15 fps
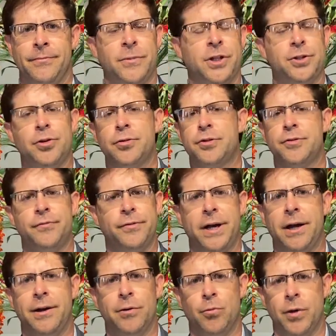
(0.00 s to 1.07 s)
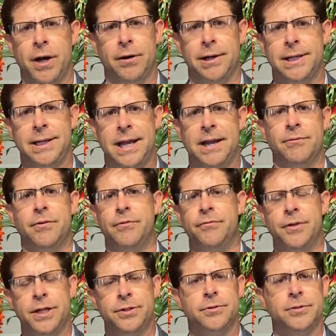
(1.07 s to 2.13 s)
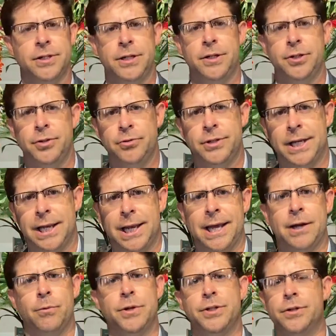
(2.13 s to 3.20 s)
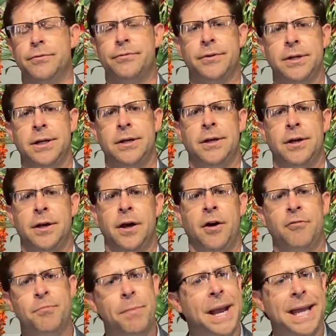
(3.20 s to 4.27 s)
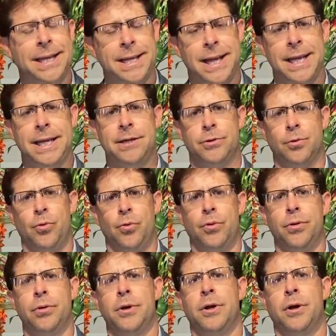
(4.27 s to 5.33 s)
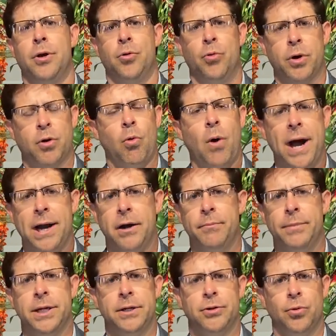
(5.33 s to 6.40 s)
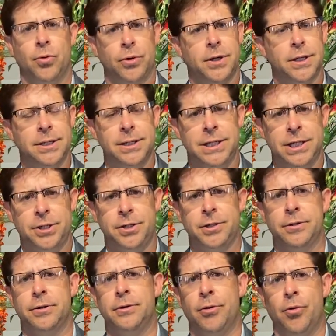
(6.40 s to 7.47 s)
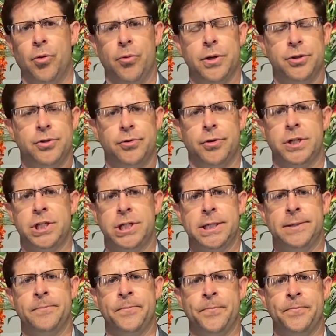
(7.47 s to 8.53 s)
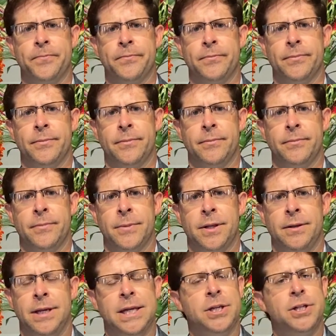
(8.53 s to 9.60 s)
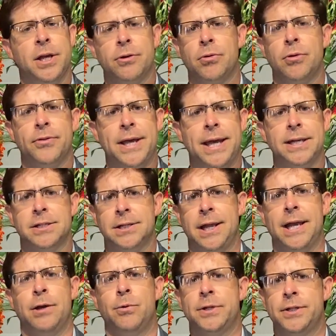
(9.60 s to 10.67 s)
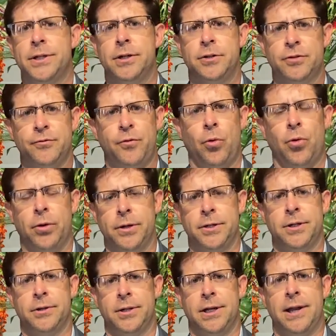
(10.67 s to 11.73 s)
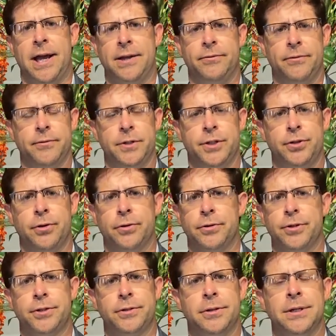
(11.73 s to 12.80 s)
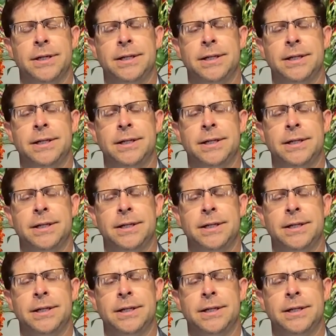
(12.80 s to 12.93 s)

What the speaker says: The church very rarely ever ventures into using language of mandate or requirement or condition or restriction. In general, that is language that is foreign to the life of the church.